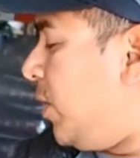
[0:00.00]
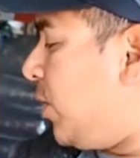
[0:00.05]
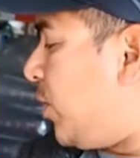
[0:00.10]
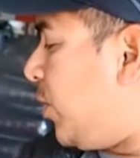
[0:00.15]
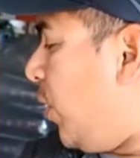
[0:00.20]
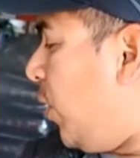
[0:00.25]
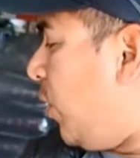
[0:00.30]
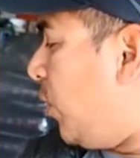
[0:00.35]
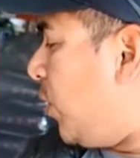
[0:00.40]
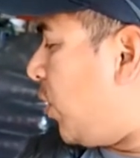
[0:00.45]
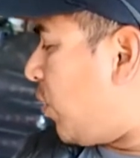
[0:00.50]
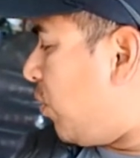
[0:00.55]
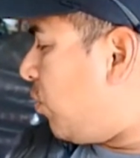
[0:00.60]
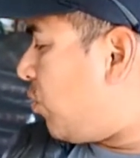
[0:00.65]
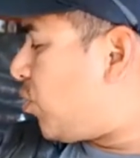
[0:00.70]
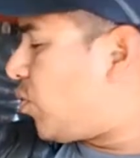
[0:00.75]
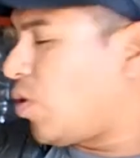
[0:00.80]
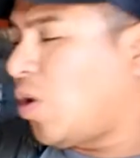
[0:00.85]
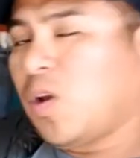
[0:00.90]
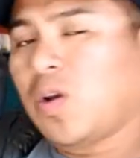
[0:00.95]
So the
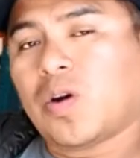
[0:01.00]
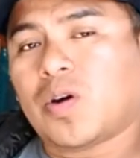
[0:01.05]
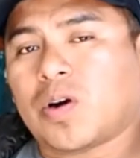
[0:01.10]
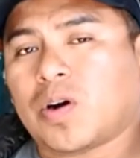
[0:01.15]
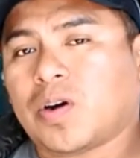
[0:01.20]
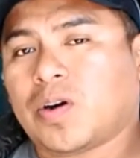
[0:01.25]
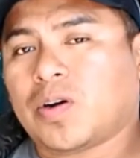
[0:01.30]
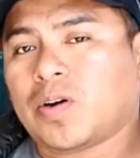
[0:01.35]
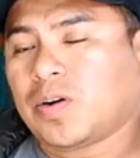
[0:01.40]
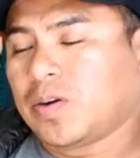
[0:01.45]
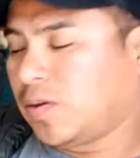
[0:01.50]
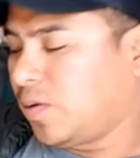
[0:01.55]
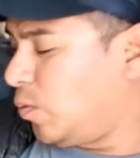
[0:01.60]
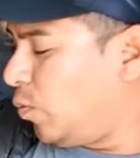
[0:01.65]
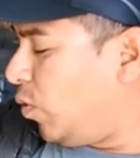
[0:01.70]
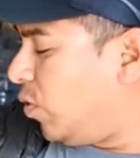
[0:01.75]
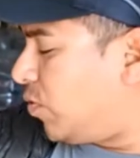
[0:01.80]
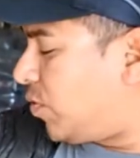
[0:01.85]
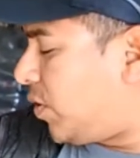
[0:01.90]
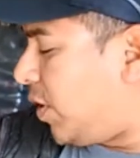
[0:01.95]
controller
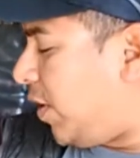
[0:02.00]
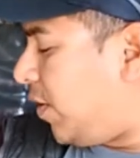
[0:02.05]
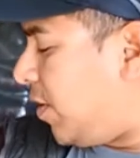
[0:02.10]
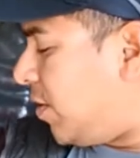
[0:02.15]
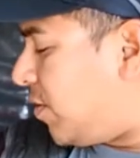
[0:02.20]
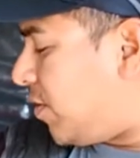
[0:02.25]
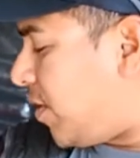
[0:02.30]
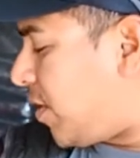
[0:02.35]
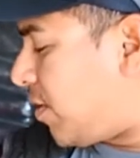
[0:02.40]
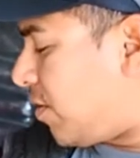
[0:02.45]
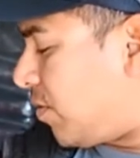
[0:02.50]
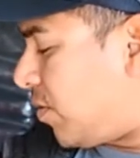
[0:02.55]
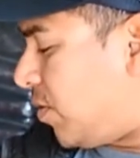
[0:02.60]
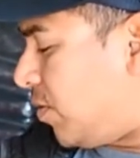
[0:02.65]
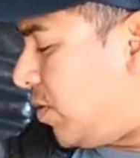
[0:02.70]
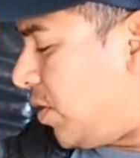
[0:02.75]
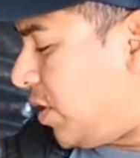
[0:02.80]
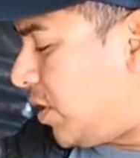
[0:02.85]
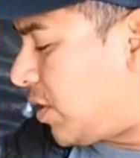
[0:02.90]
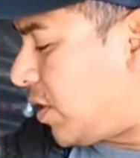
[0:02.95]
will send the signal
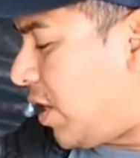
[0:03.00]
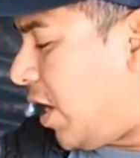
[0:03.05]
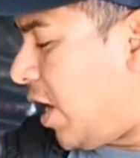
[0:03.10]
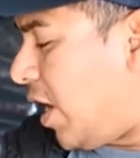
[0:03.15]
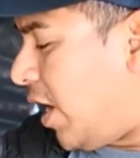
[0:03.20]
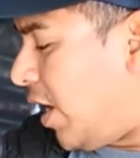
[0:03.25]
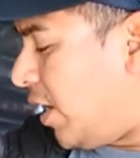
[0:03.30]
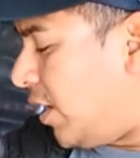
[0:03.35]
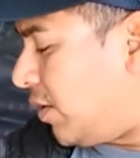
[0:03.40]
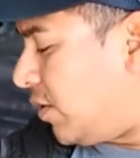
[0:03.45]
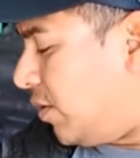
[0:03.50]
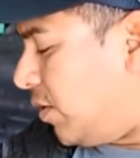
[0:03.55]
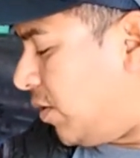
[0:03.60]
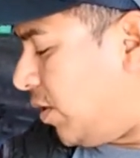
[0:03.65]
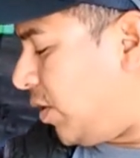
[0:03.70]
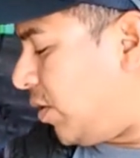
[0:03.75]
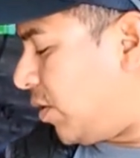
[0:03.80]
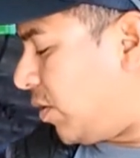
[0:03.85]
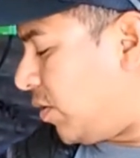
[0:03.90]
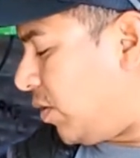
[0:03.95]
to this guy,
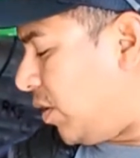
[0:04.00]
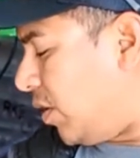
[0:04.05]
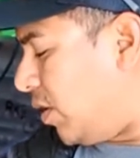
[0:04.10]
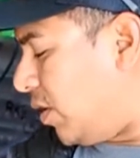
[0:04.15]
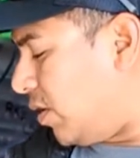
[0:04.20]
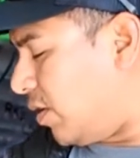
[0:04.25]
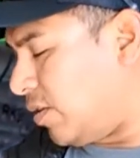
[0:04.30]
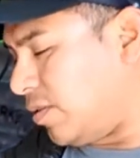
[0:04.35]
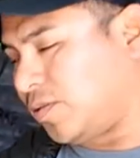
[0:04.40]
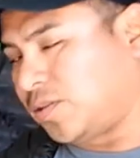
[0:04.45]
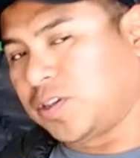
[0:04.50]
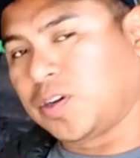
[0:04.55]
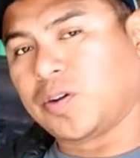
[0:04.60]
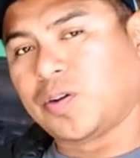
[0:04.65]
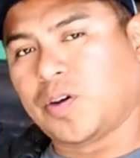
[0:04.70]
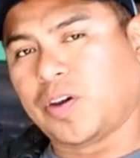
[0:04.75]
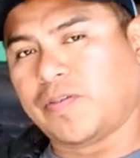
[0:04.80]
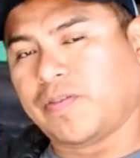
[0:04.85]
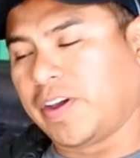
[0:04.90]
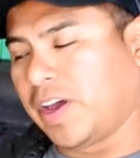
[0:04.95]
the
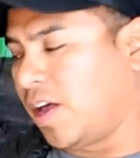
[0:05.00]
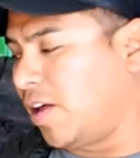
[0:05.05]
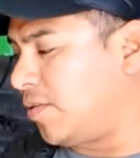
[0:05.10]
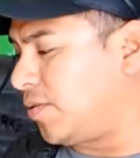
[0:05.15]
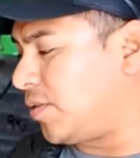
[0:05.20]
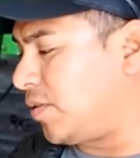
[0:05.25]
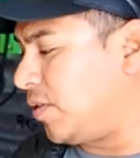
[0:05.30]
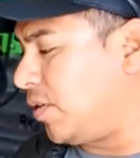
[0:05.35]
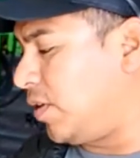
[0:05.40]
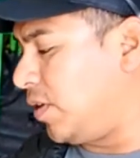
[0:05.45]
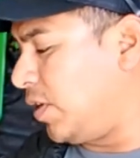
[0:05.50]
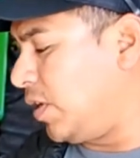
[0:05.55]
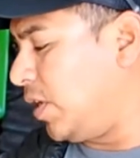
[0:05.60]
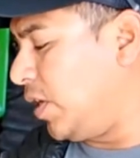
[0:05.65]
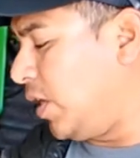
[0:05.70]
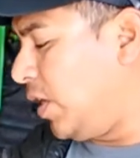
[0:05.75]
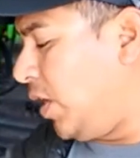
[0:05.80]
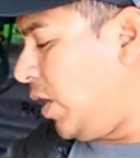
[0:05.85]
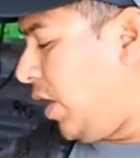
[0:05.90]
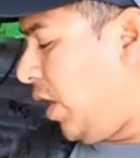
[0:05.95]
solenoid valve,
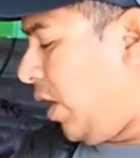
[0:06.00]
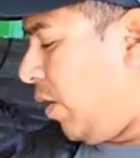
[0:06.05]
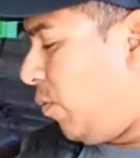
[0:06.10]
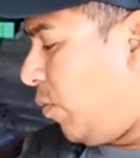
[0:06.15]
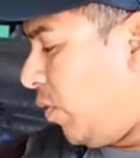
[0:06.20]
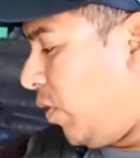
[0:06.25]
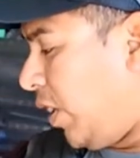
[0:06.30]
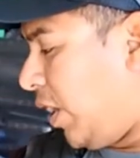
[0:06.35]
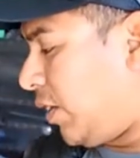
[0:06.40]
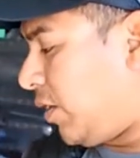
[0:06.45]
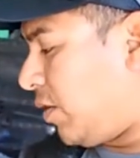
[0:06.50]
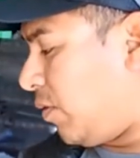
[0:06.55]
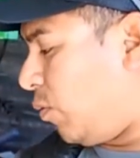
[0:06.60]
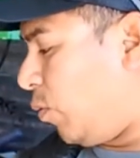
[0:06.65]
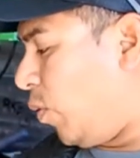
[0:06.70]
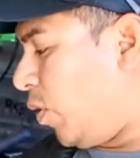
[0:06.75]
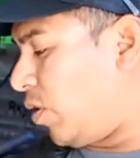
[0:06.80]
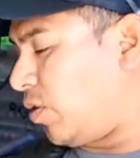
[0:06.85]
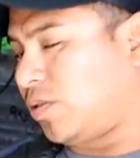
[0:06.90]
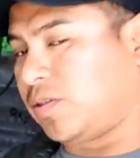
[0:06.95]
and will let the
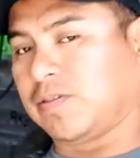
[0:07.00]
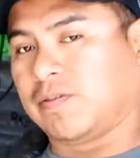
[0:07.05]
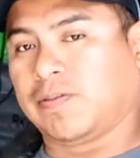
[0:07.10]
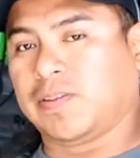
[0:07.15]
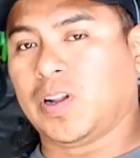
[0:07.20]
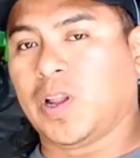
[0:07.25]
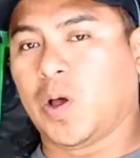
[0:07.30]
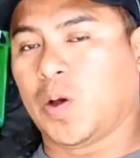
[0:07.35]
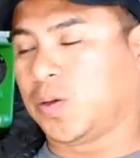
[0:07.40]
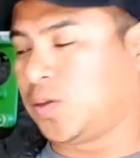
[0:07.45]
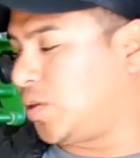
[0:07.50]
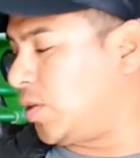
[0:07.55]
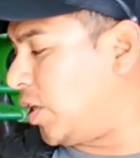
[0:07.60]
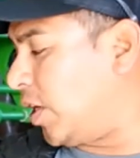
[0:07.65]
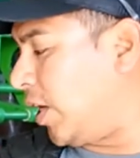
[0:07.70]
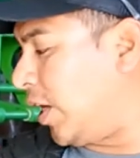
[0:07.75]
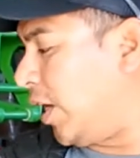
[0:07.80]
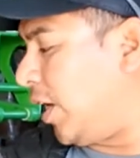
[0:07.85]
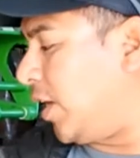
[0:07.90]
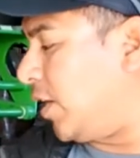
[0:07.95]
water to flow to
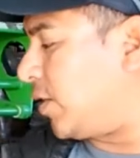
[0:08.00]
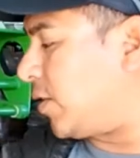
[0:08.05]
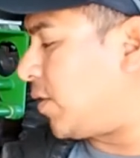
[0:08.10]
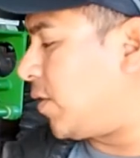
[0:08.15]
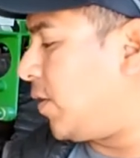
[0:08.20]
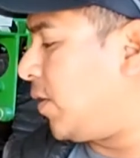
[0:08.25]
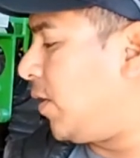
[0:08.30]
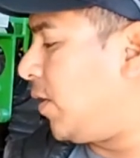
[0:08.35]
the heads.